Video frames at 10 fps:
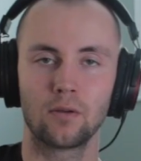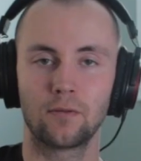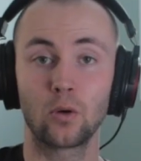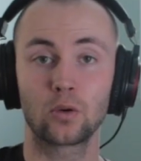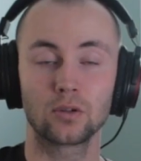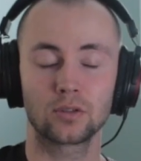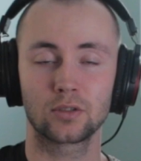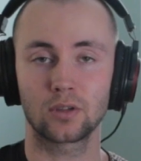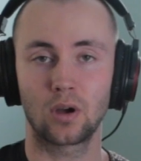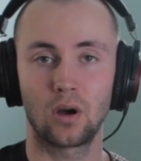
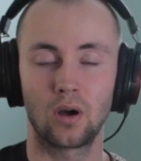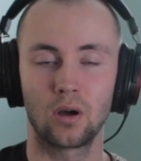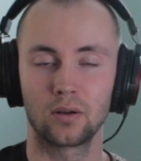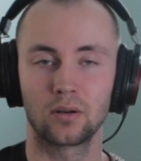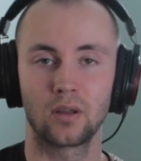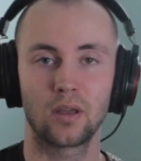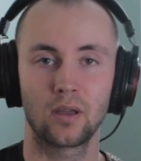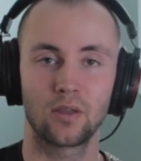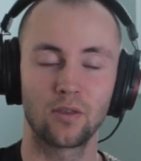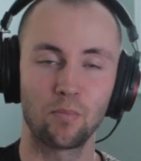focus on
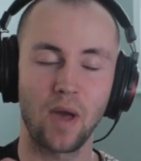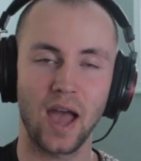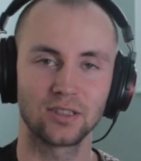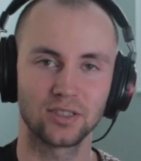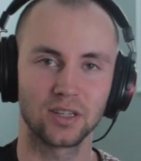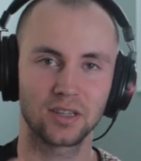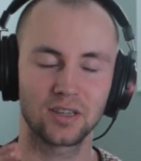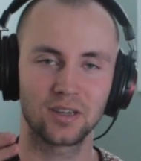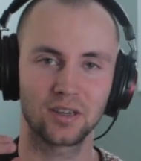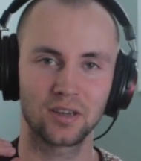the magic
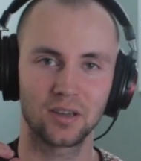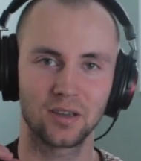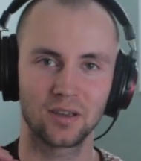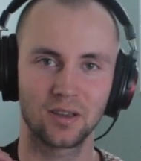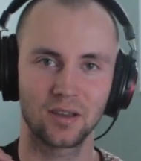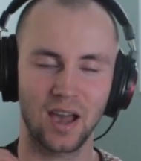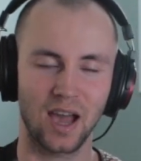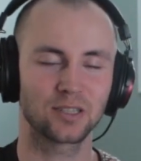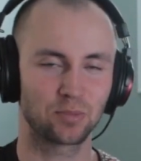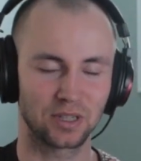
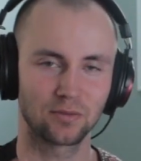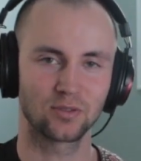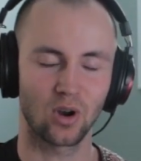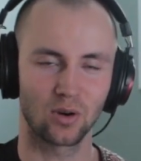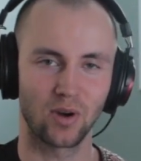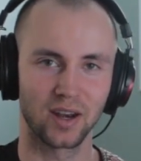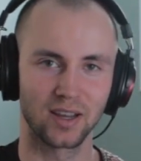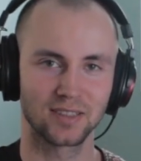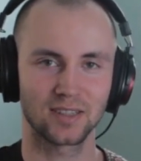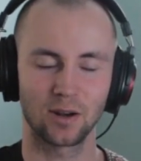aspect of
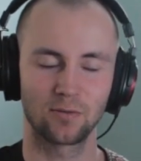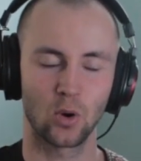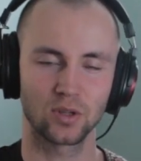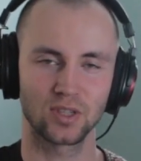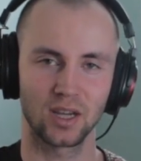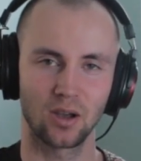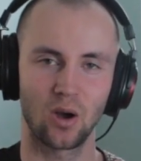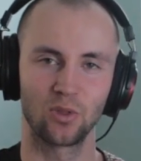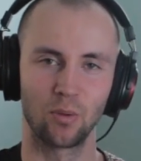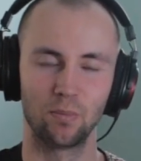songwriting instead of focusing
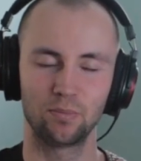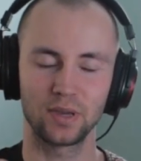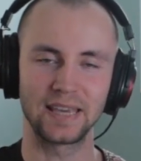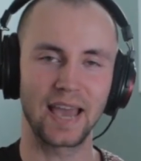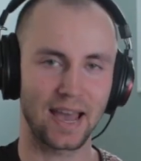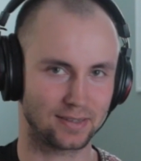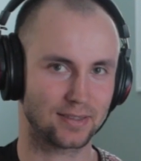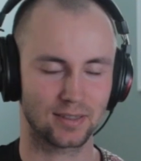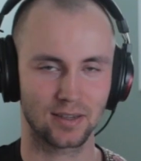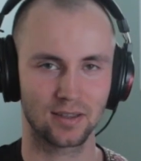on the
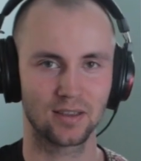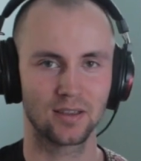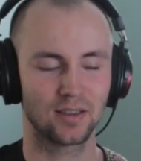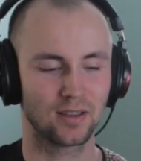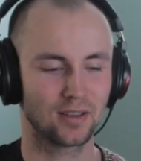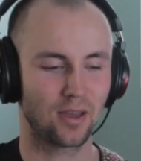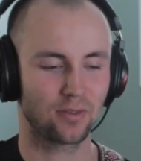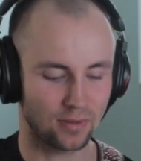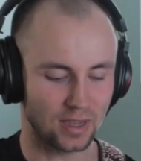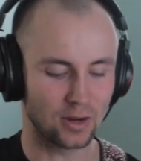BS
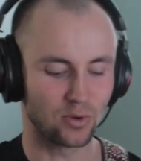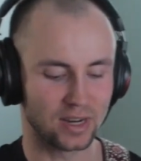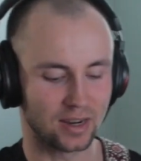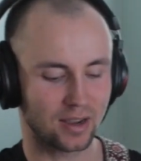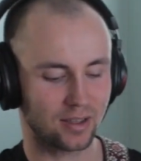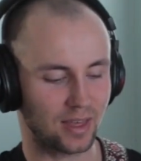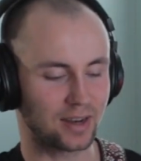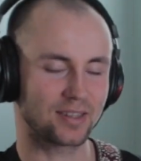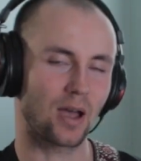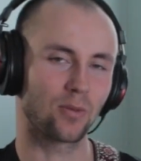theory that
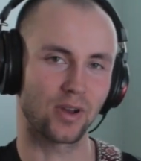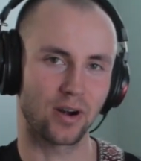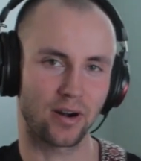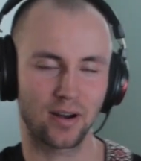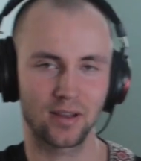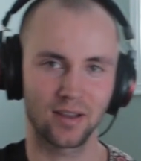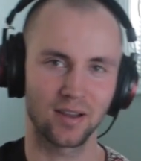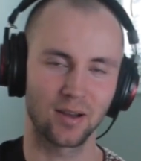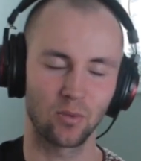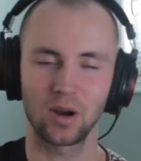is out there.
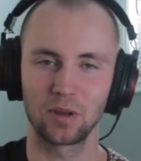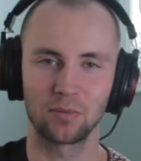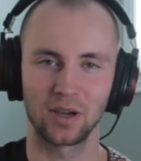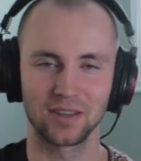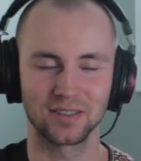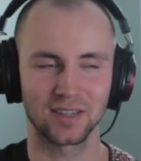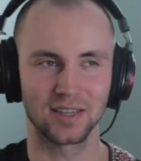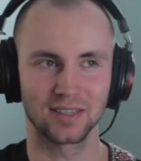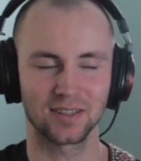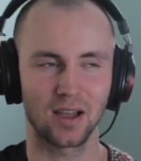What I mean by this
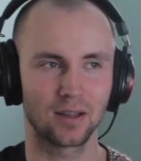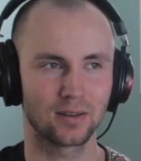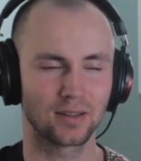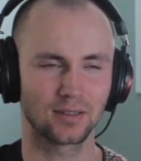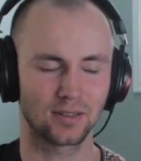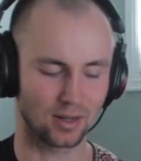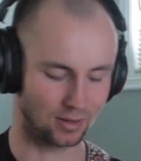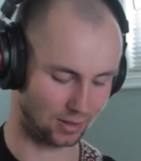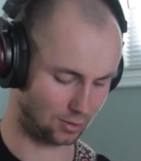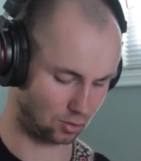is not
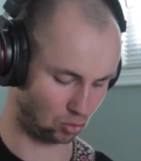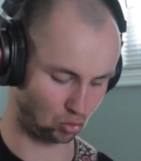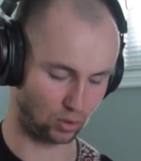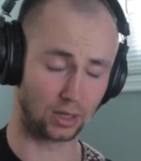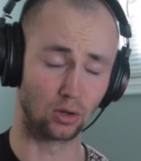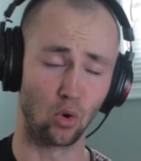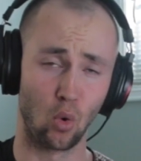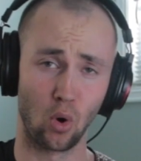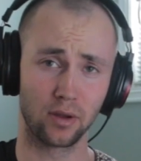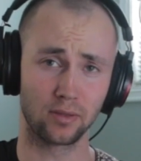necessarily to
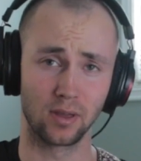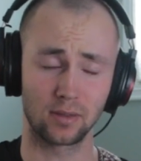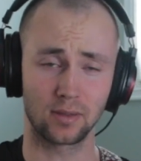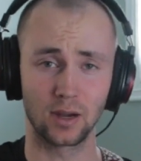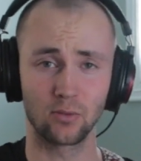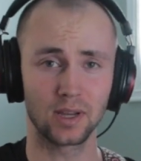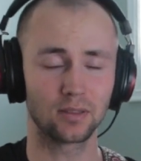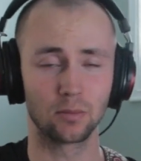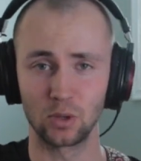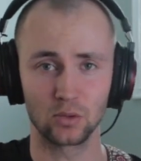ignore the theory,
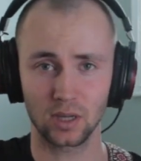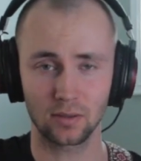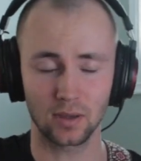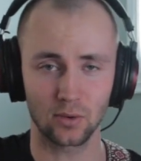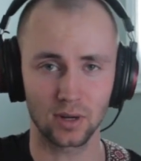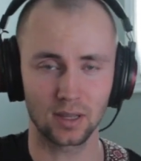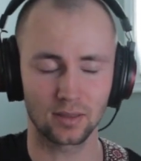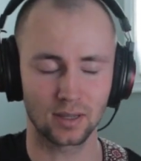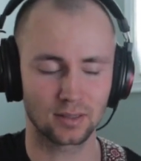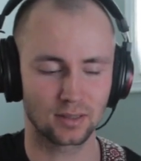the music theory
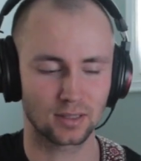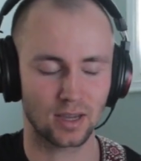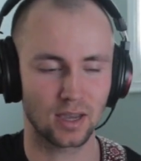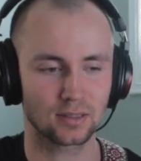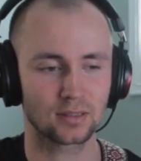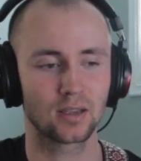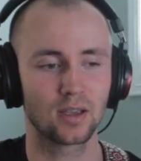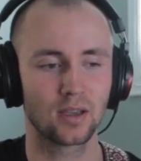in this case,